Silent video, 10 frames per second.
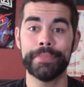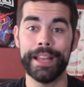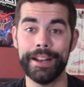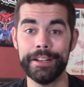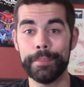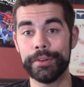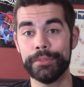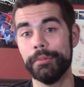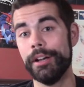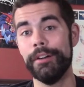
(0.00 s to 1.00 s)
And at number
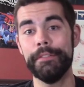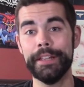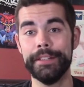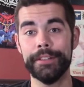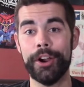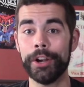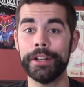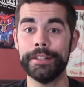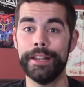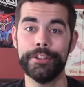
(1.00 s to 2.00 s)
12 is
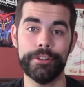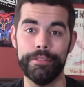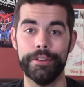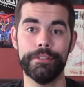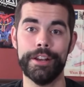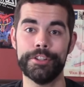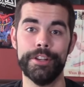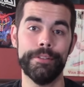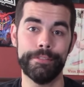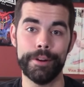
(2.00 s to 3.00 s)
Architecture of
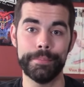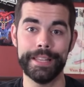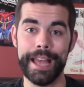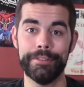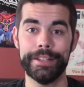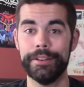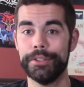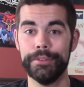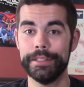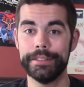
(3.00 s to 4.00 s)
Aggression from Countdown
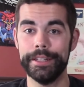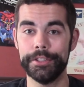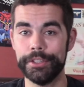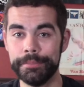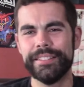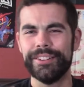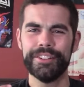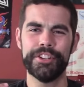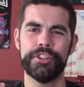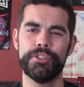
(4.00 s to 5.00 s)
to Extinction. The
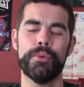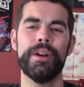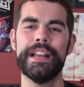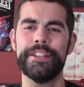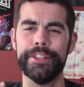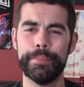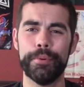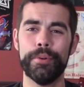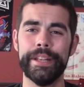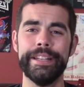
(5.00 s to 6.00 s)
song is just short and to the
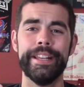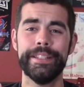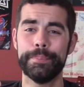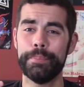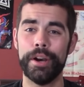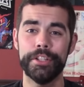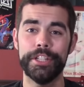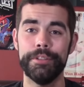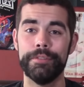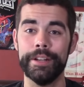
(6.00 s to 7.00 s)
point. It's
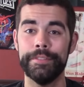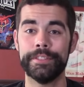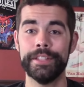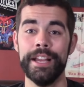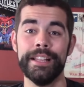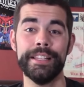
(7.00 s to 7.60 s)
punchy riffs.